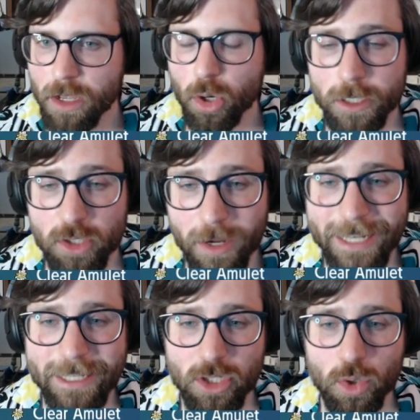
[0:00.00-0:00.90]
or do I
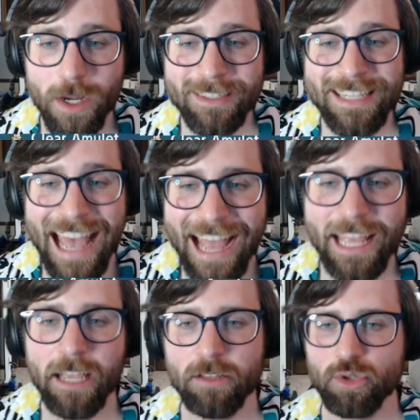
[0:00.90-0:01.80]
need to
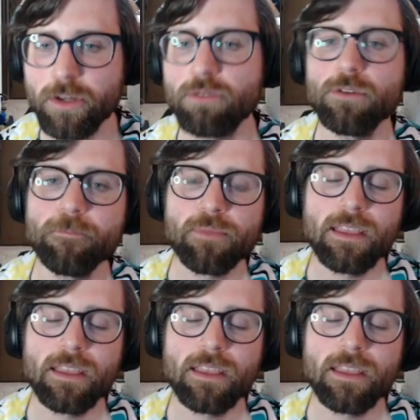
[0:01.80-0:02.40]
attack and Trick Room?